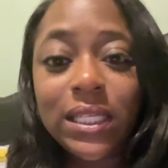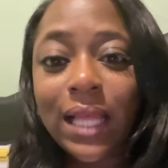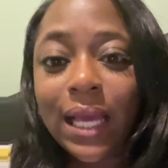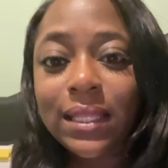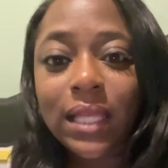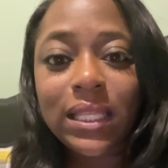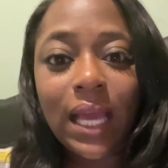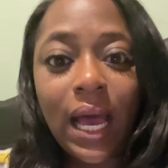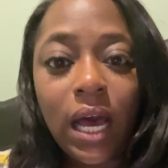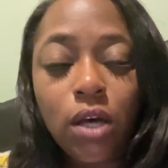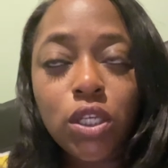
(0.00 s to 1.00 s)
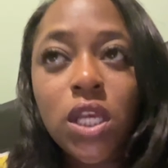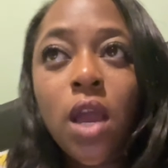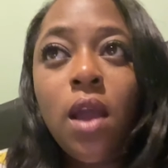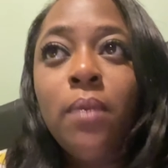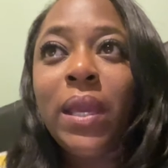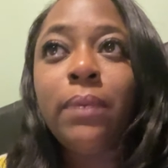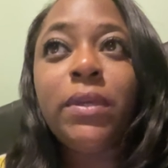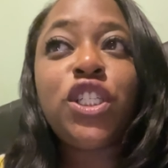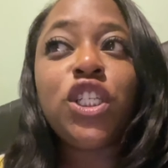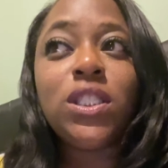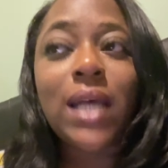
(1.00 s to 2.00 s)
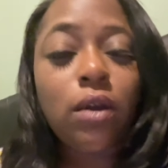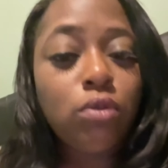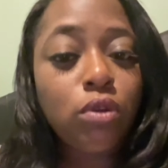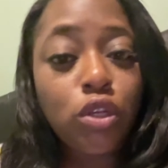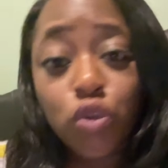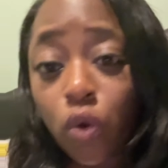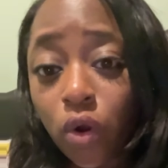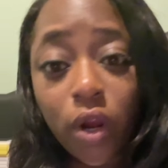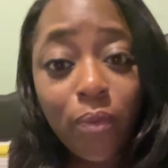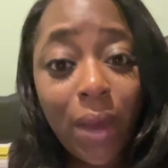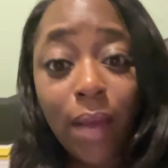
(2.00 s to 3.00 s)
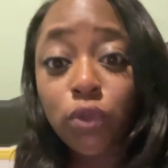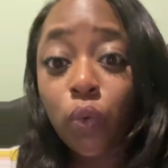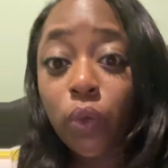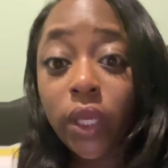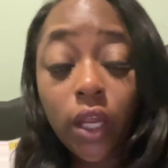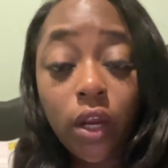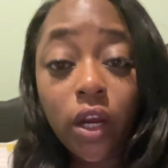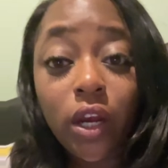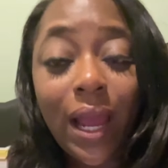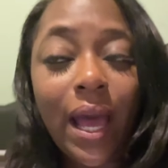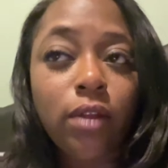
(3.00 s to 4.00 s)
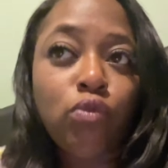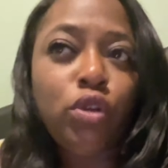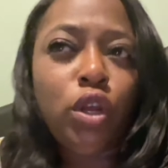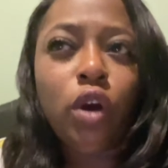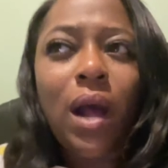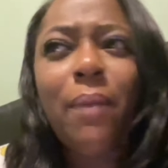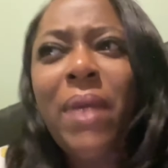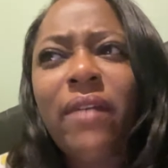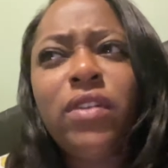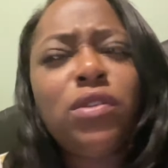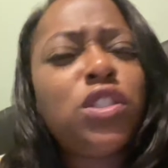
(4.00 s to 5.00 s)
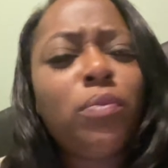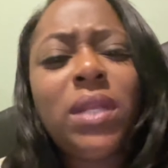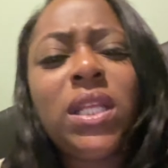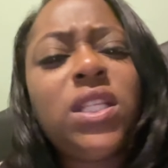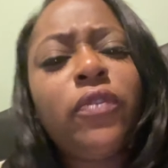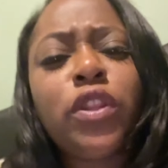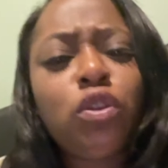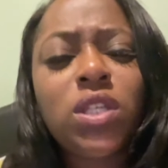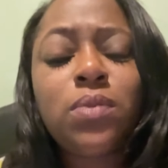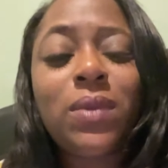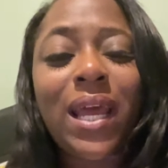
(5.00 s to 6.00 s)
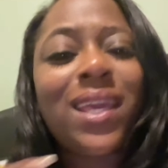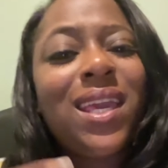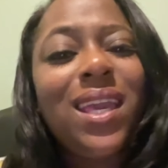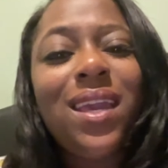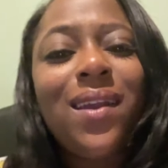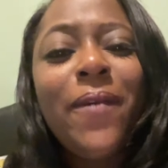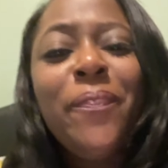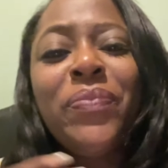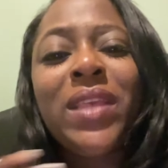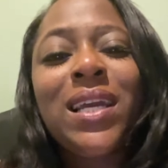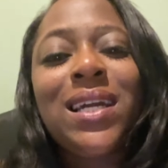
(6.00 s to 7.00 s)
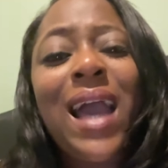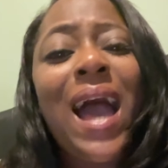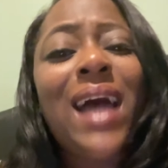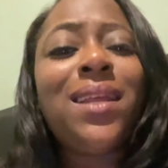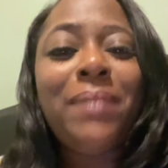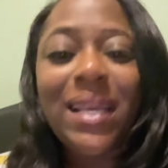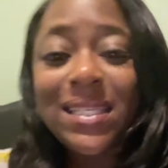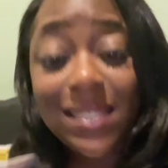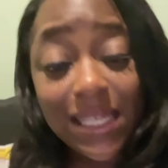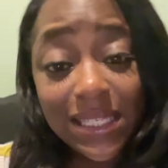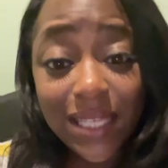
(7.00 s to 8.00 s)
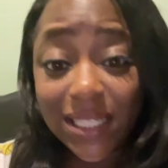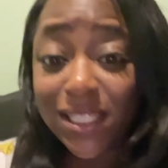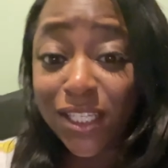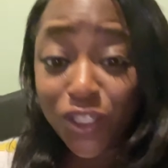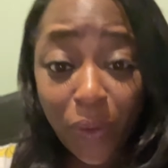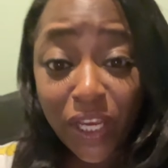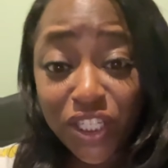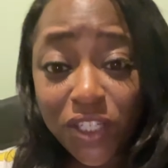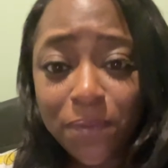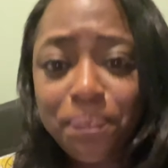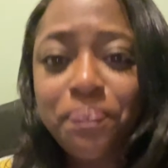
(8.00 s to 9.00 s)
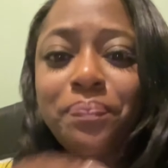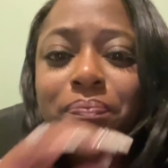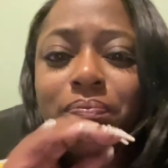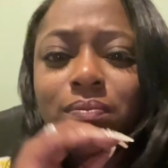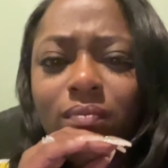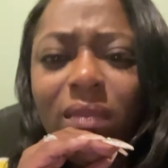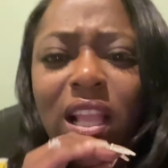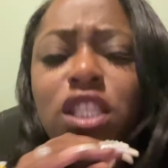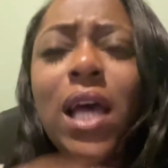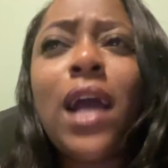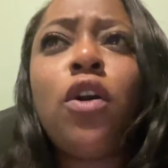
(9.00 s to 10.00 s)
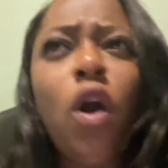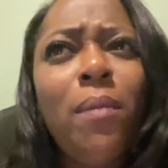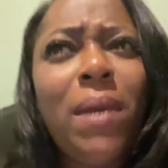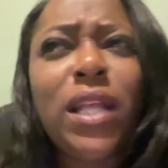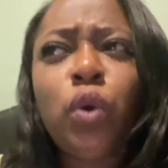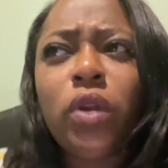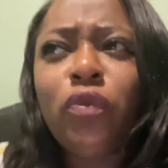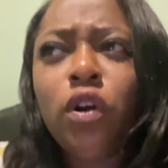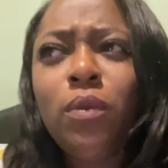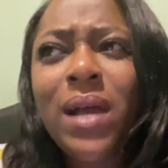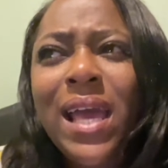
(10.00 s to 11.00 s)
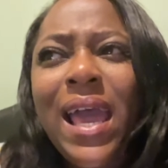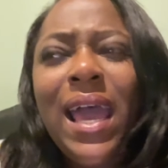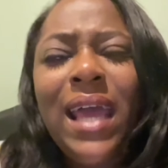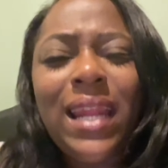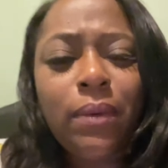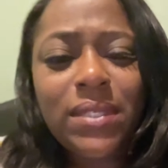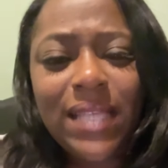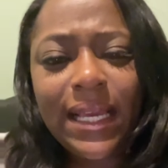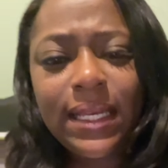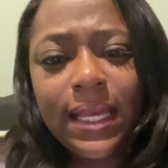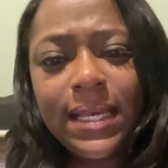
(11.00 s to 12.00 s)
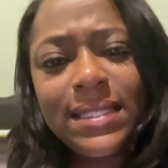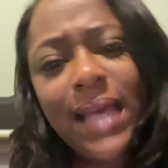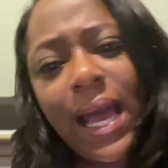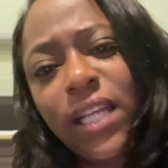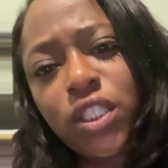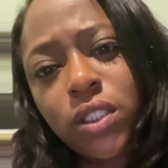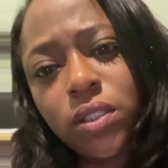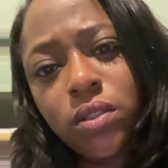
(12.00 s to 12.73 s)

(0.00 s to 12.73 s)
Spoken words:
locked out the house. Maybe she's knocking on the door. Her mom don't hear her. I don't know. I'm having so many different thoughts, but I can't kind of make sense of the situation. So I go in my daughter's room, and I was like, Sasha,